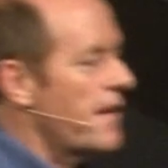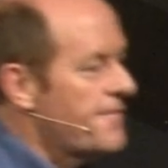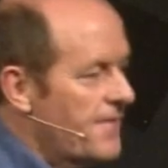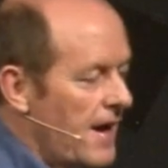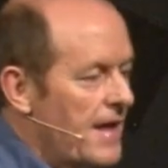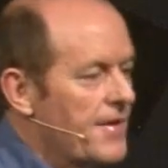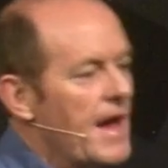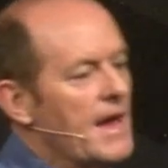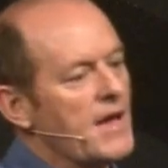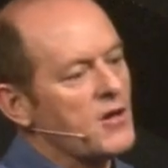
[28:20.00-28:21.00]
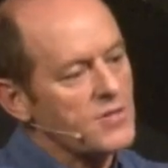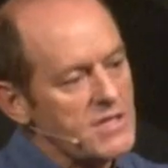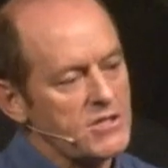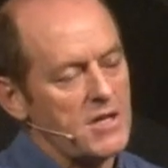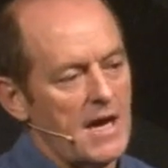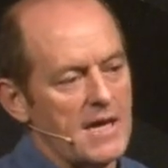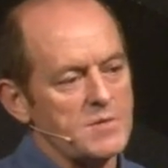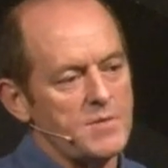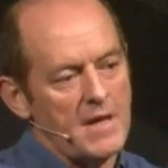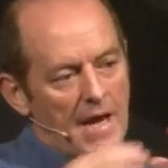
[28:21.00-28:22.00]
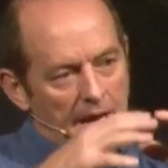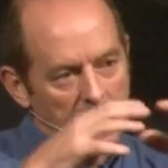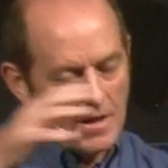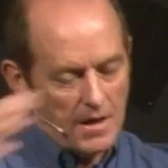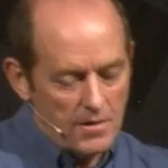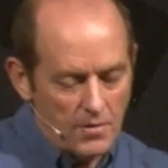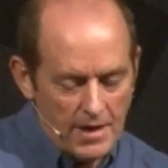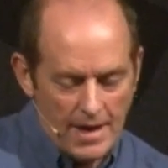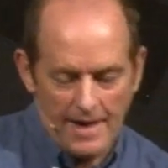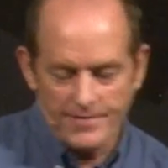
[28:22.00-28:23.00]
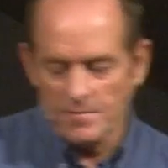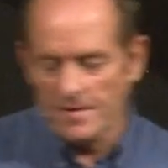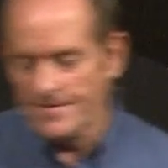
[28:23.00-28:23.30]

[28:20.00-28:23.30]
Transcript: father and a Christian husband and looking after my